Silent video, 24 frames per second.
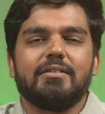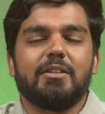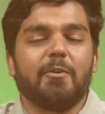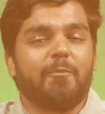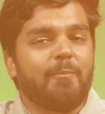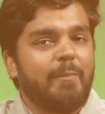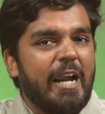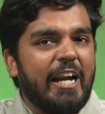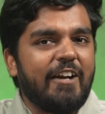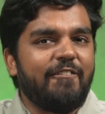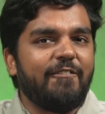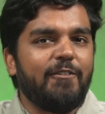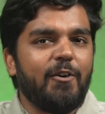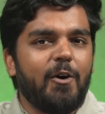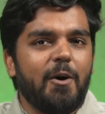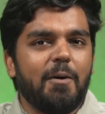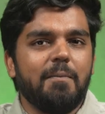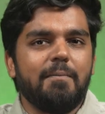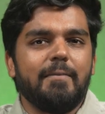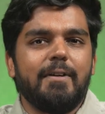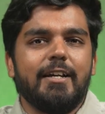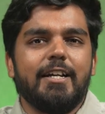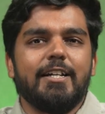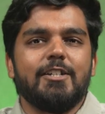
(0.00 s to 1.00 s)
The
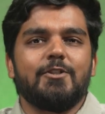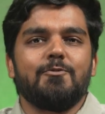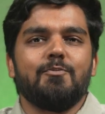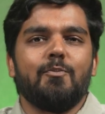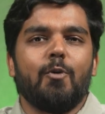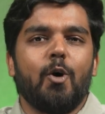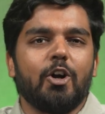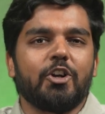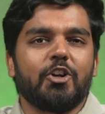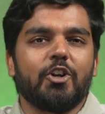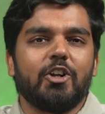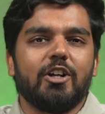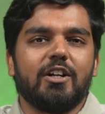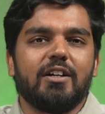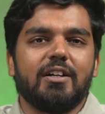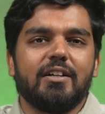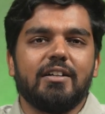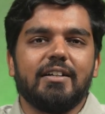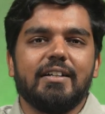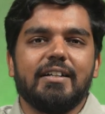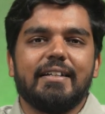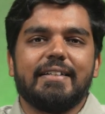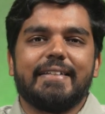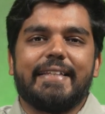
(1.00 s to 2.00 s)
platform is
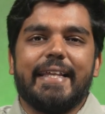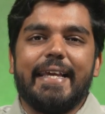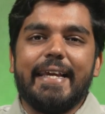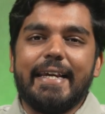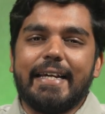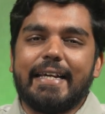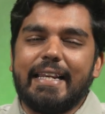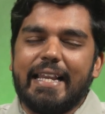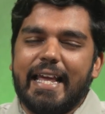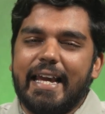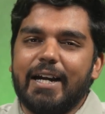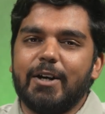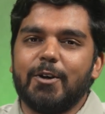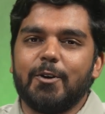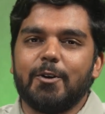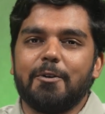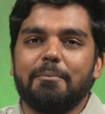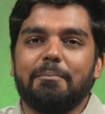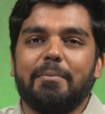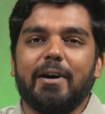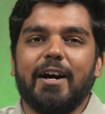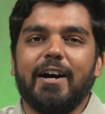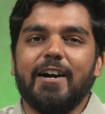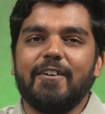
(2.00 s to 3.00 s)
modular, think Lego,
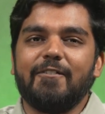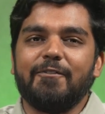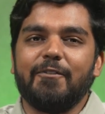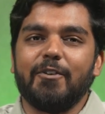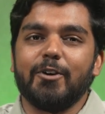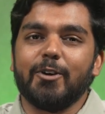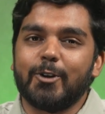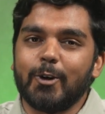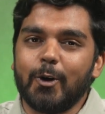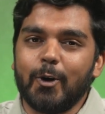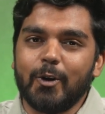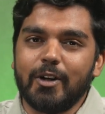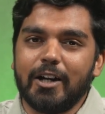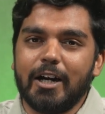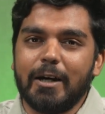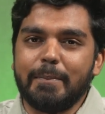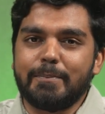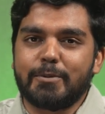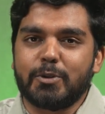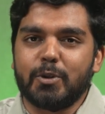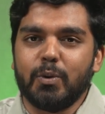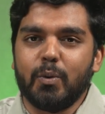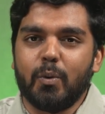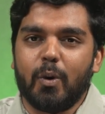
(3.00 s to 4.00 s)
but for
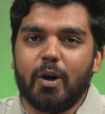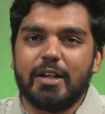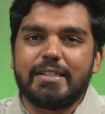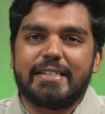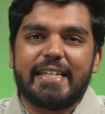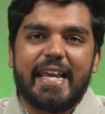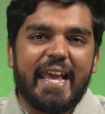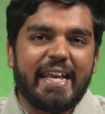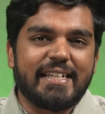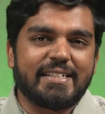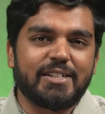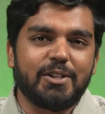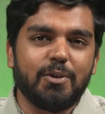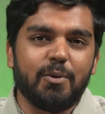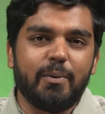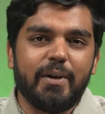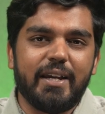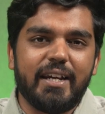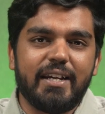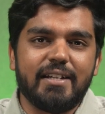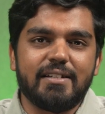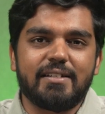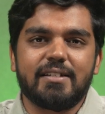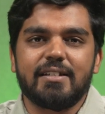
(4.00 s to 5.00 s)
grown-ups who wants
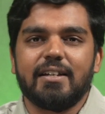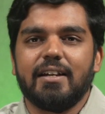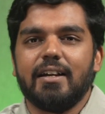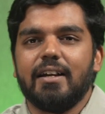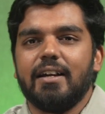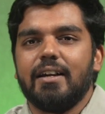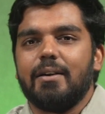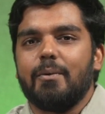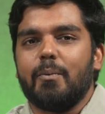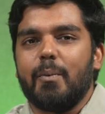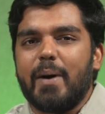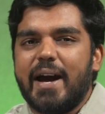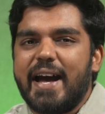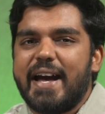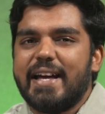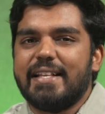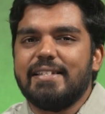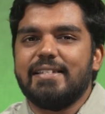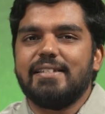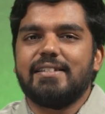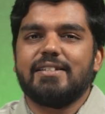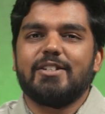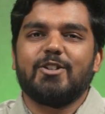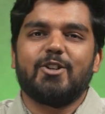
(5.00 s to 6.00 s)
SUVs,
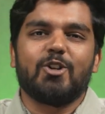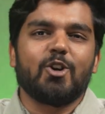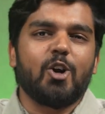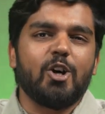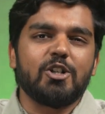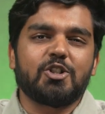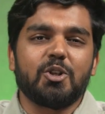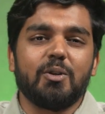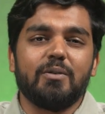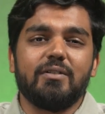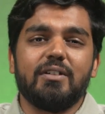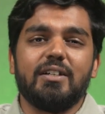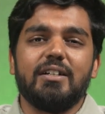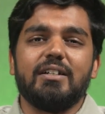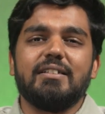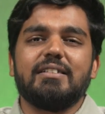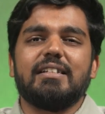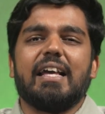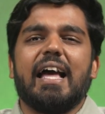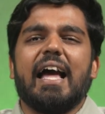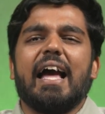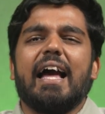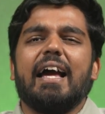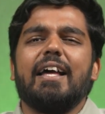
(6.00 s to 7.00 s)
vans,
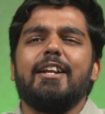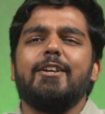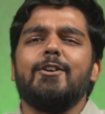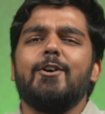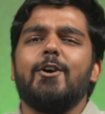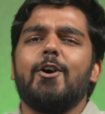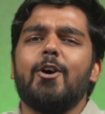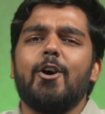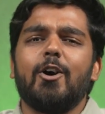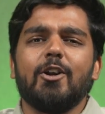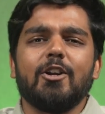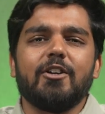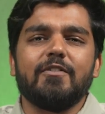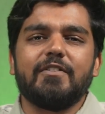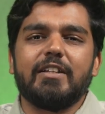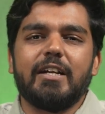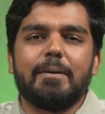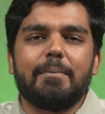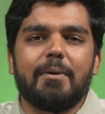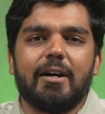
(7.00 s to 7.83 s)
crossovers, and all of the